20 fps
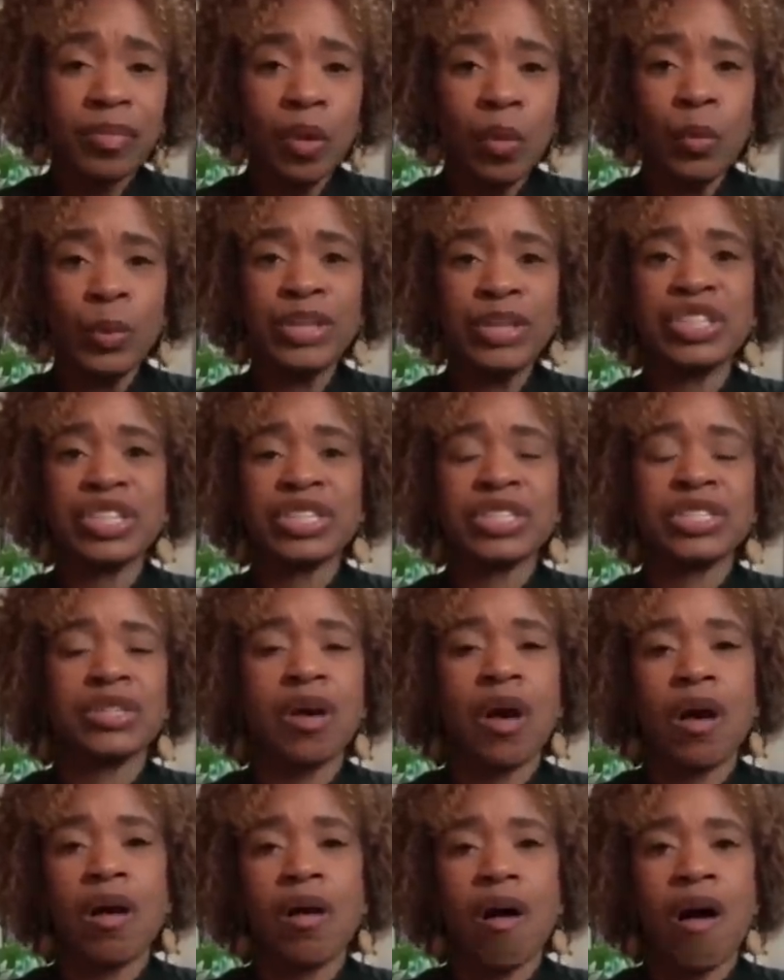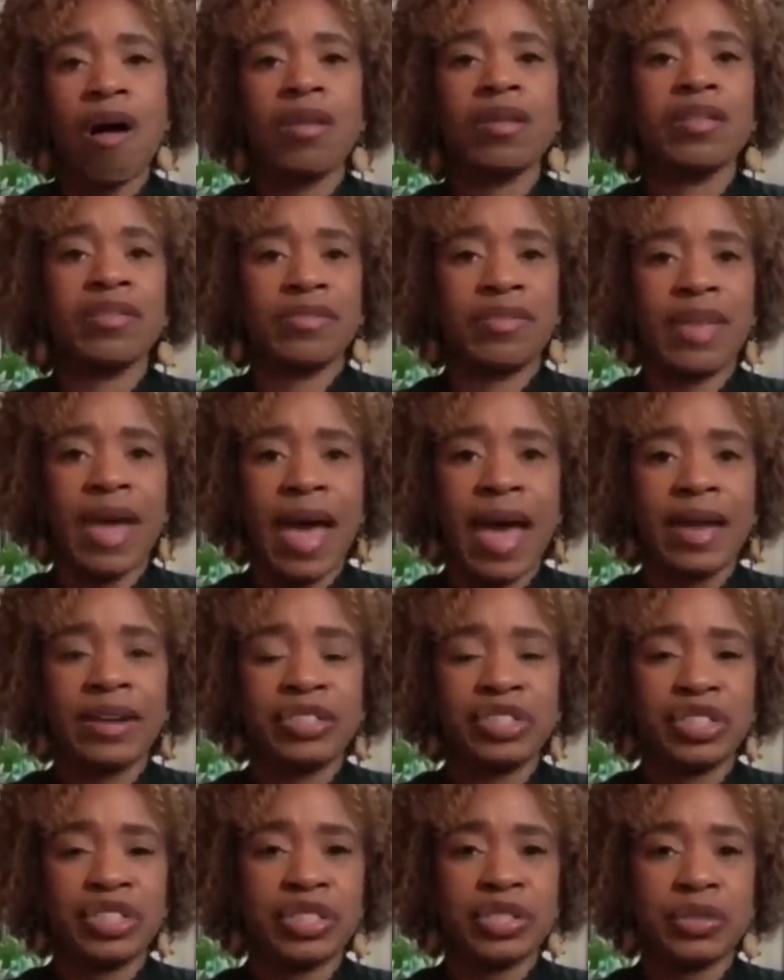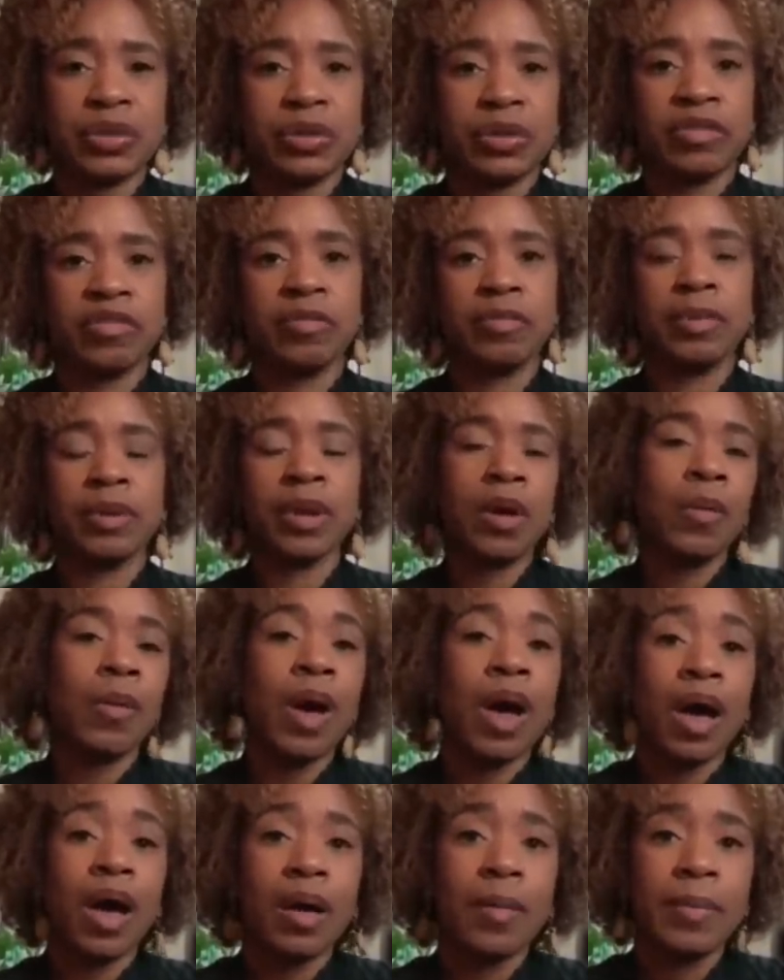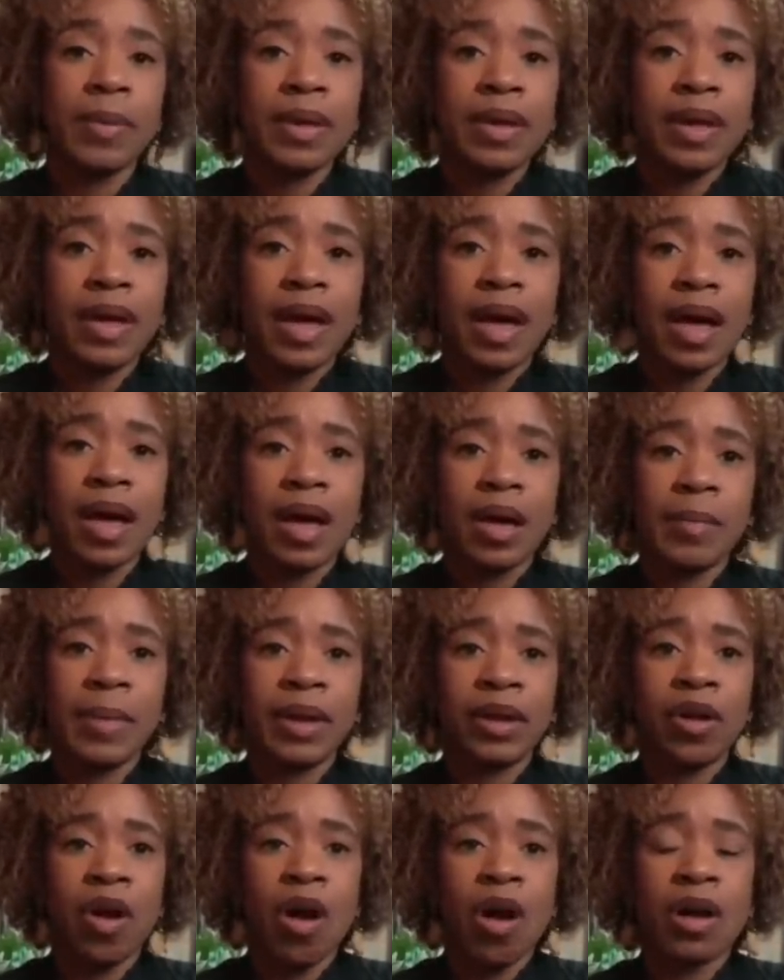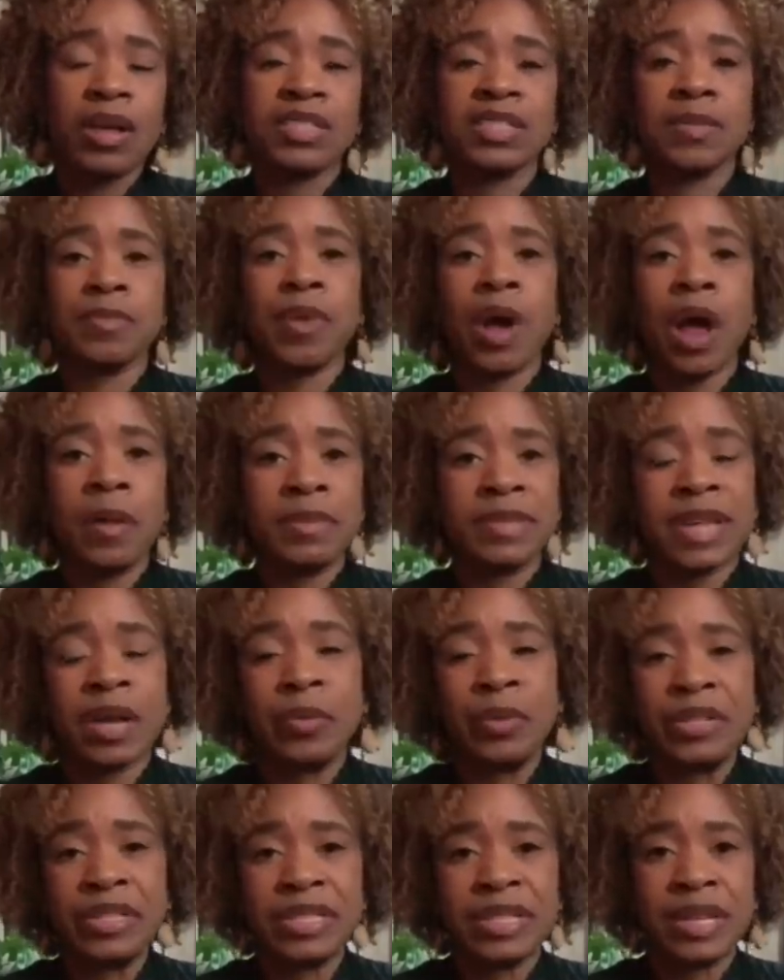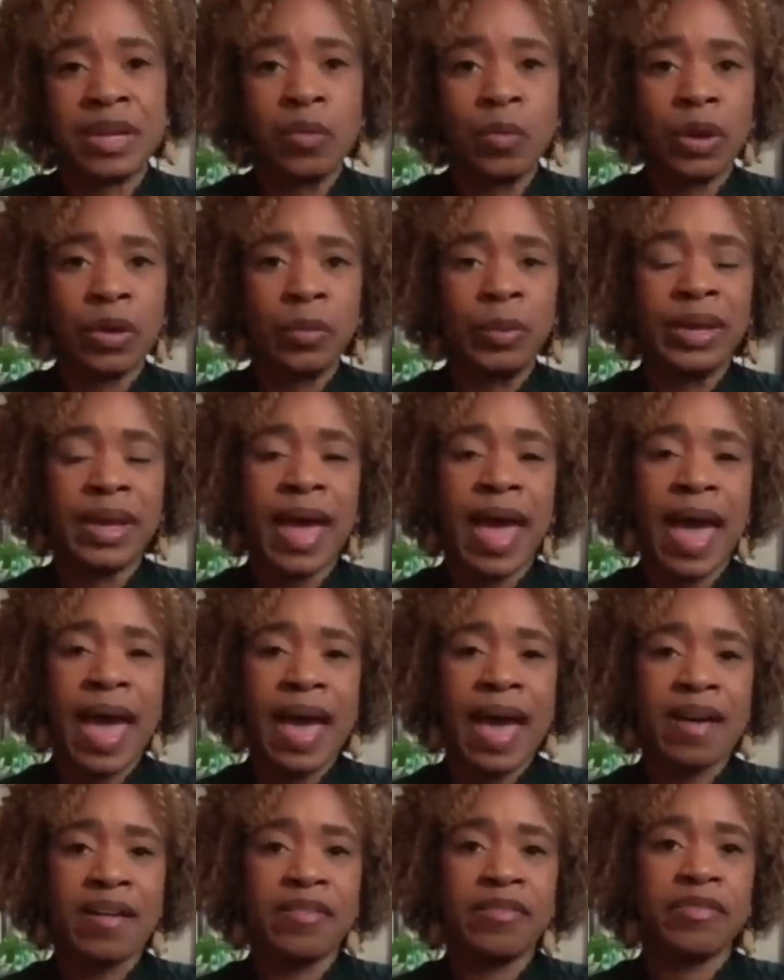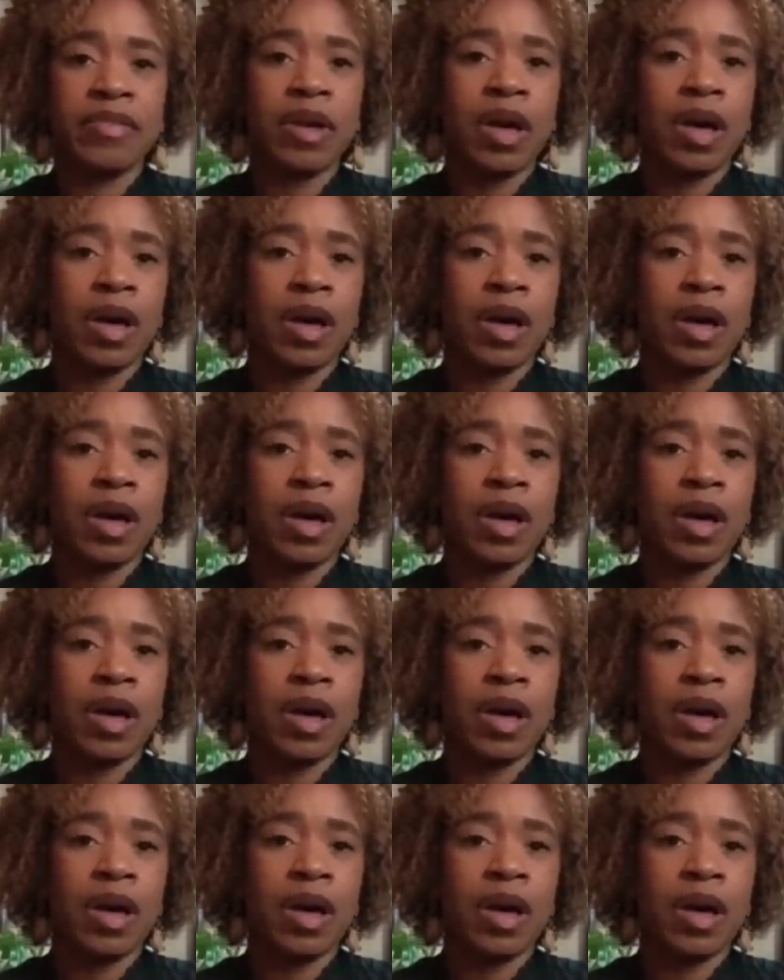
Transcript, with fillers: we just saw all of that just sort of blow up and cause the problems that we're seeing, where we have